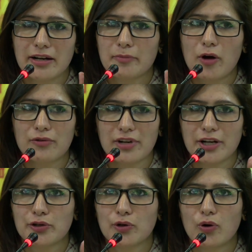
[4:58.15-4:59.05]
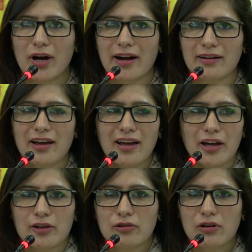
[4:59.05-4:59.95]
And about radio and,
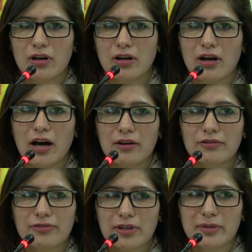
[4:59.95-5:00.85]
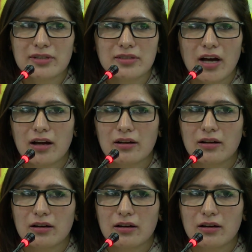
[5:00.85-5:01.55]
you know, uh, our females are